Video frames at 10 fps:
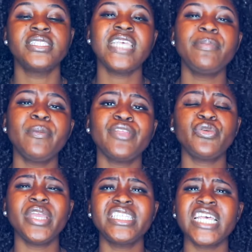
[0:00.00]
Tip number
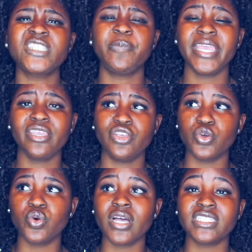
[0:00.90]
three, just be
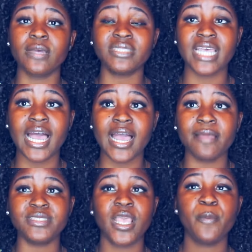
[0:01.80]
you, because
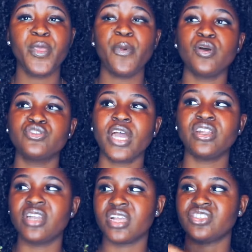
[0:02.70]
sometimes people will try
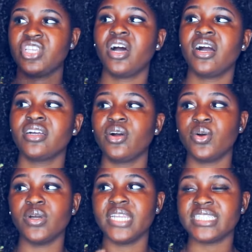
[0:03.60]
to like tug
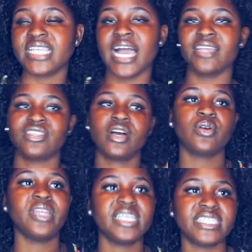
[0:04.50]
on this side,
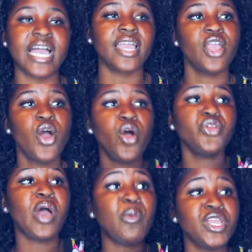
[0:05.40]
tug on this side. Oh
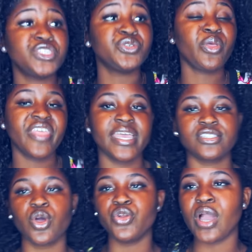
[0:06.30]
no, I want you to do
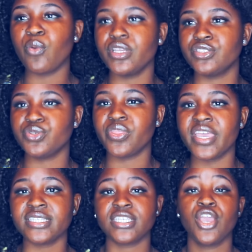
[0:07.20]
this. Oh no, I want you to do
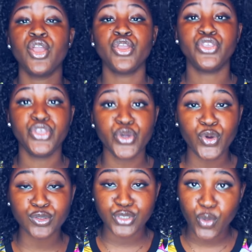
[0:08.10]
this.
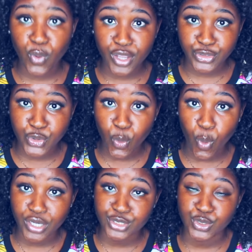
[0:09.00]
You do what you
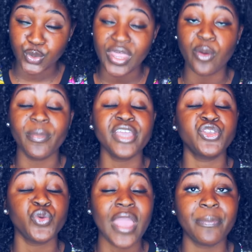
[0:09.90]
want to do that will
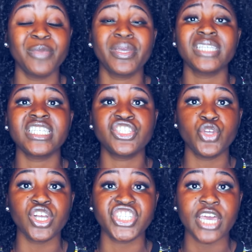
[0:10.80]
make you happy, because it's
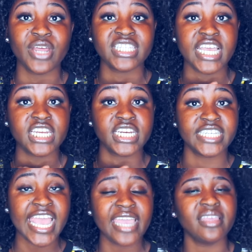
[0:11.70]
your channel at the end of the
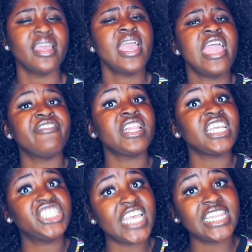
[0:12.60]
day. If they
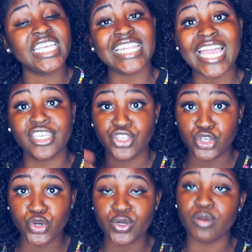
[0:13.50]
legitimately like
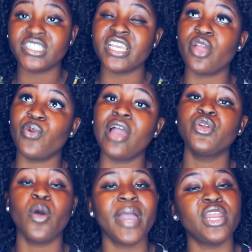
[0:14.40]
you, they'll stick
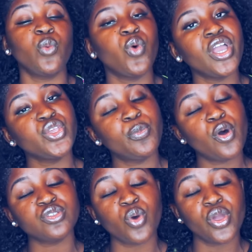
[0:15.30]
around no matter what you
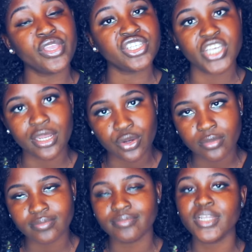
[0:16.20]
post on your
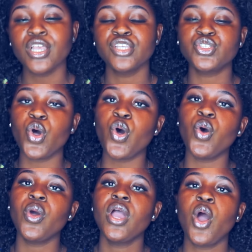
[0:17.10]
channel.
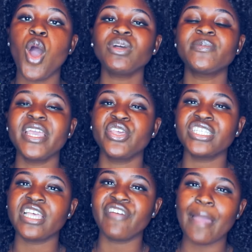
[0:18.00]
So always make
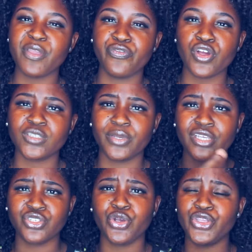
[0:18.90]
yourself happy first,
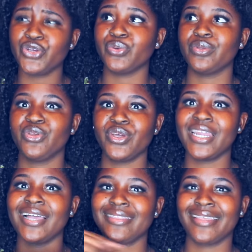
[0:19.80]
because you're you. You're
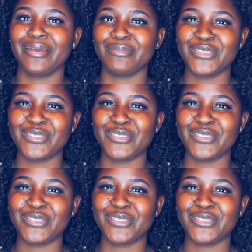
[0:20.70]
not them.